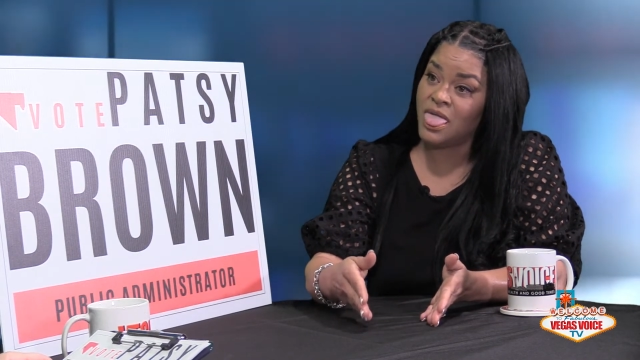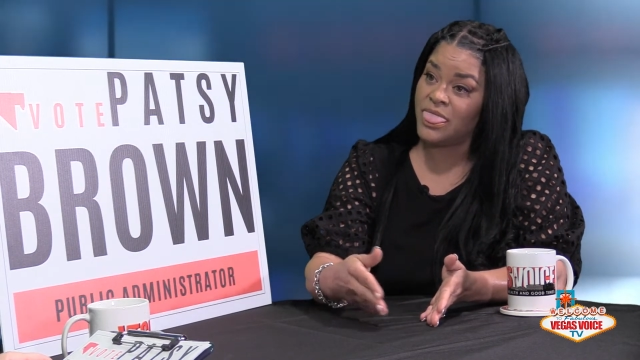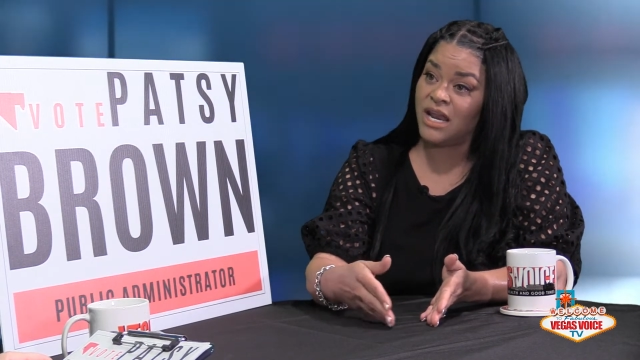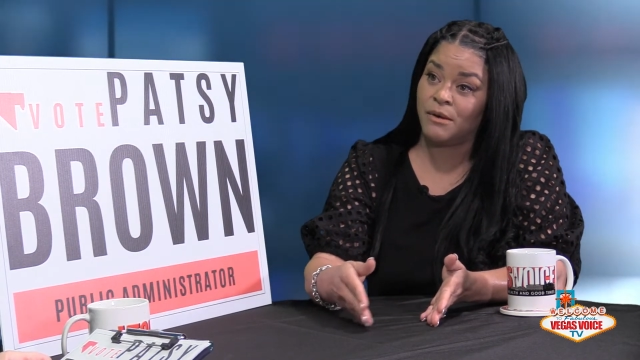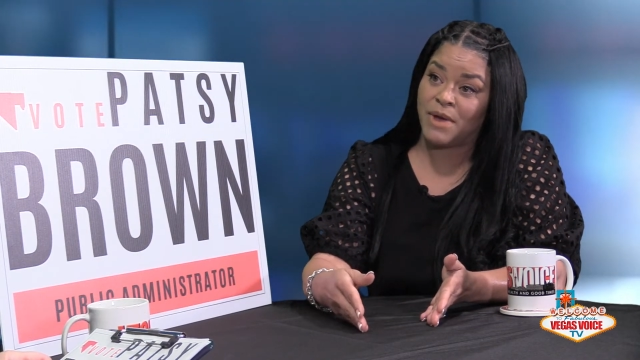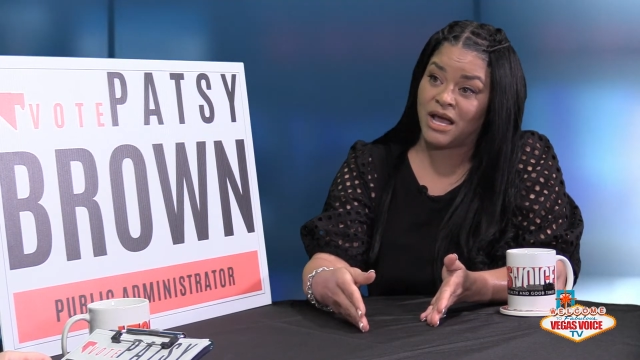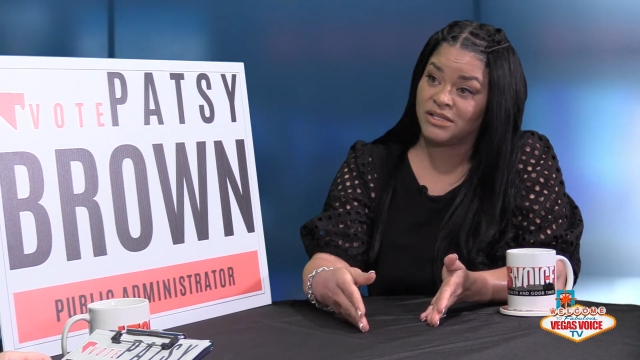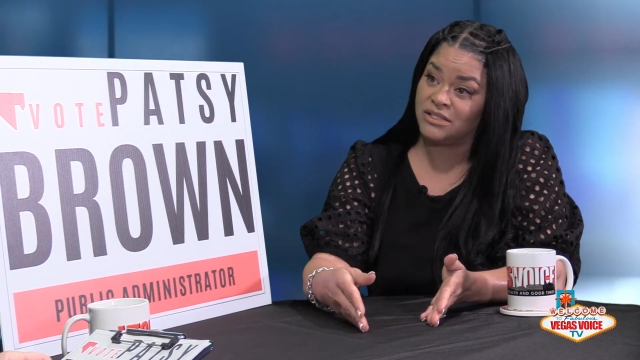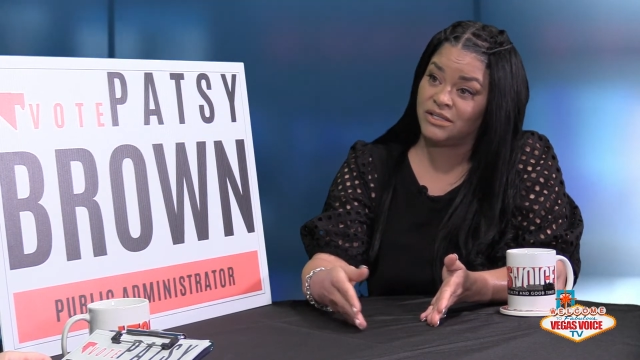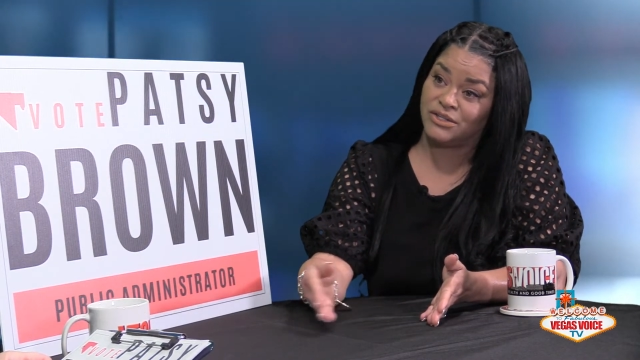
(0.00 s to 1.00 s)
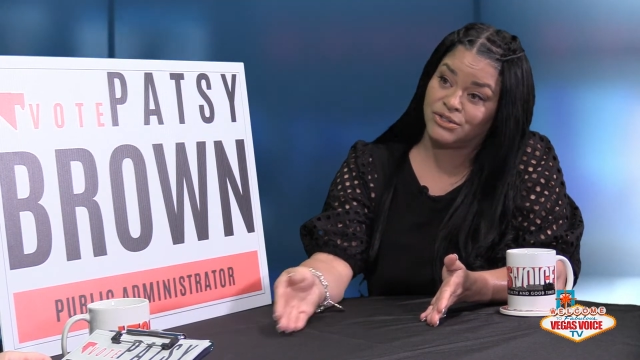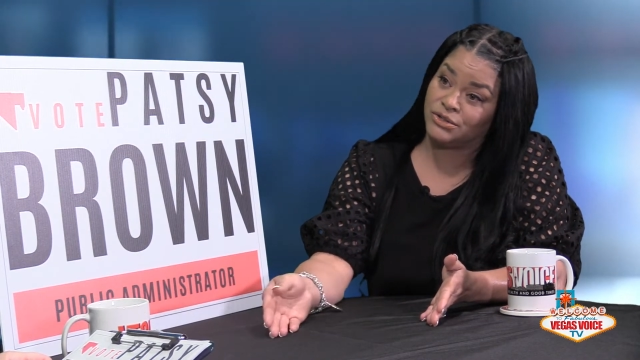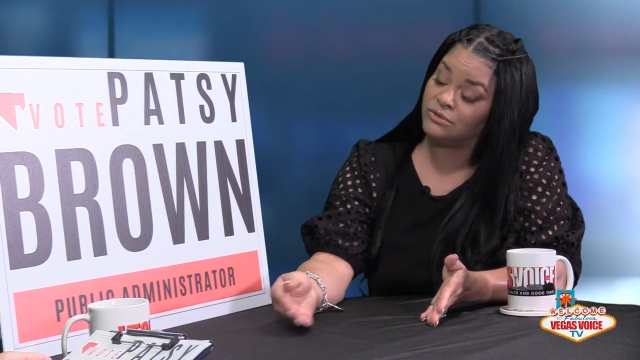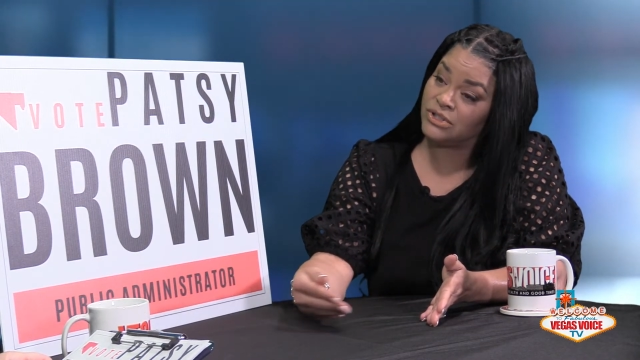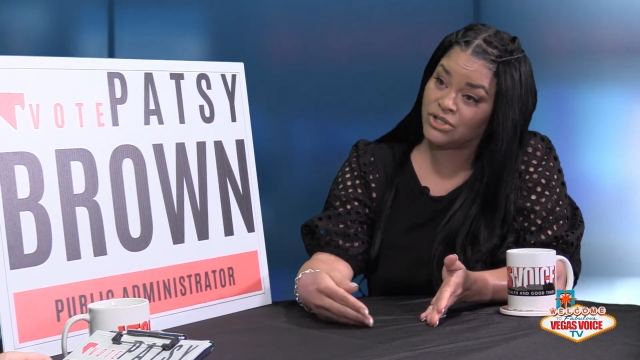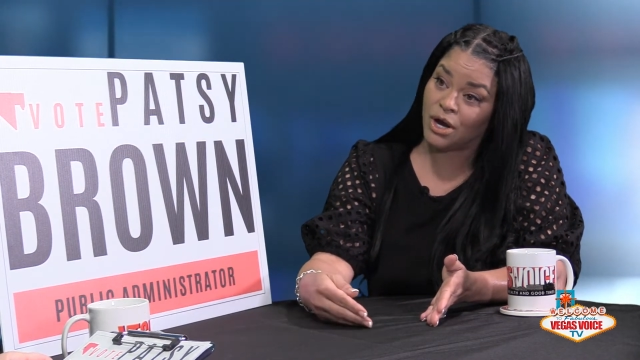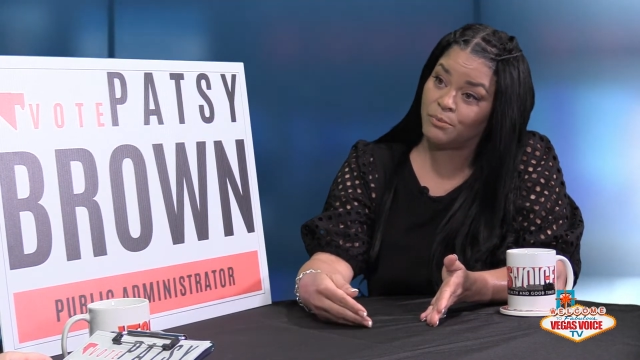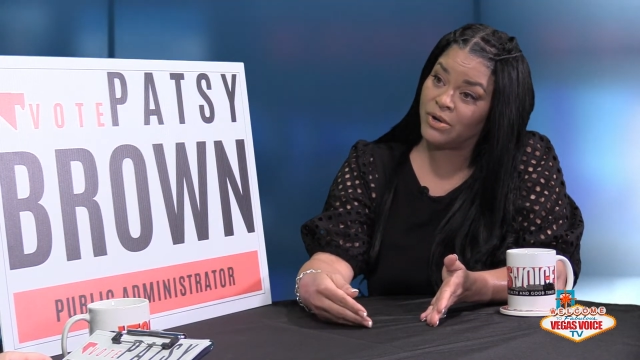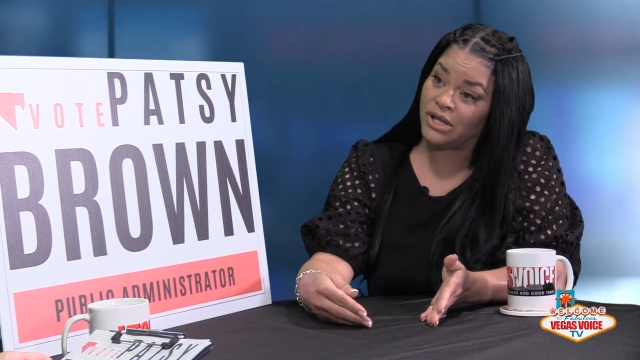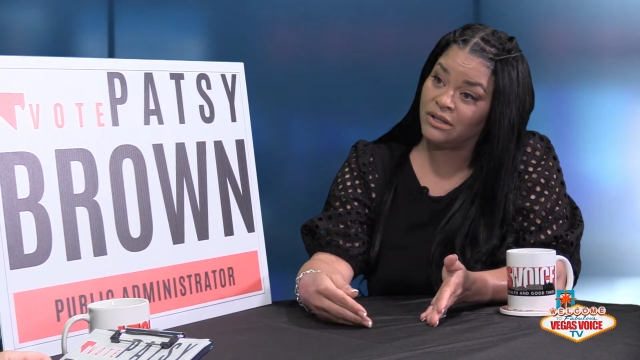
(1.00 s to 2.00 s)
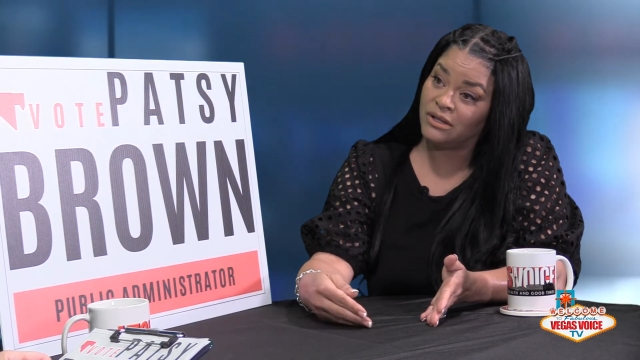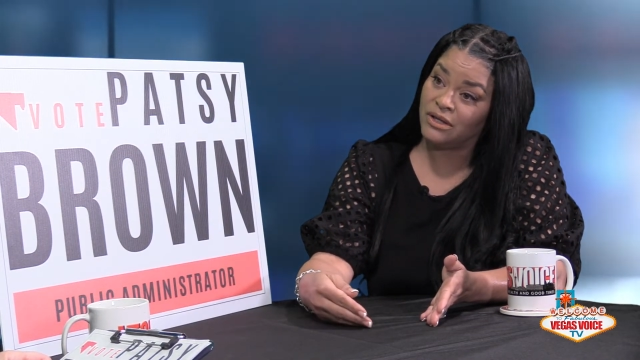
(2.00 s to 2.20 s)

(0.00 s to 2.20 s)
that I'm asking to do the job with.